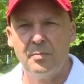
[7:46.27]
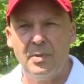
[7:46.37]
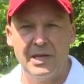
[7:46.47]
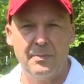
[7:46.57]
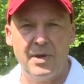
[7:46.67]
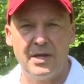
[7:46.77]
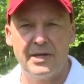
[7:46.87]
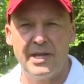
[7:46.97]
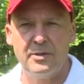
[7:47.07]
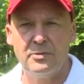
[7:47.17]
Plant
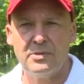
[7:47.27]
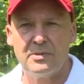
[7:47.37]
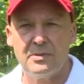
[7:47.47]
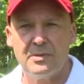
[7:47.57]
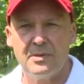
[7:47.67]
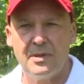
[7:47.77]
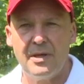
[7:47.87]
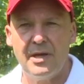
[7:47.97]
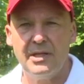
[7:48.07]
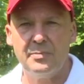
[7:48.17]
pollinators,
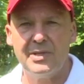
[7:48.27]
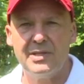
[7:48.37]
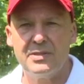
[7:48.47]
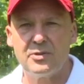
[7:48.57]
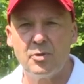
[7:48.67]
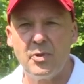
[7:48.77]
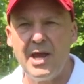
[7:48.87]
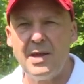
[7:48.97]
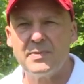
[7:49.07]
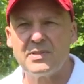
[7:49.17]
honeybees, are
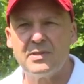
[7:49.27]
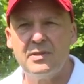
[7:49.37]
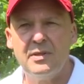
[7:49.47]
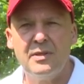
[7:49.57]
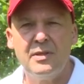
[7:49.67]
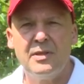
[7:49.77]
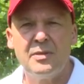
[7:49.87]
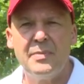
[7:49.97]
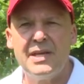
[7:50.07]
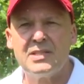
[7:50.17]
perhaps
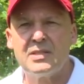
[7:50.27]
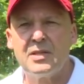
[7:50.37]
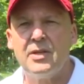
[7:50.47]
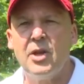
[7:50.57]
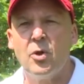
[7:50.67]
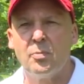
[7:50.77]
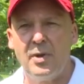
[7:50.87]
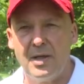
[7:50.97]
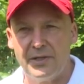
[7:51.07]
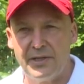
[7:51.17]
the best known
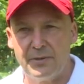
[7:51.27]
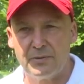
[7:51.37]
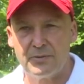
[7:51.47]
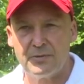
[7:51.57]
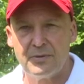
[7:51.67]
pollinators,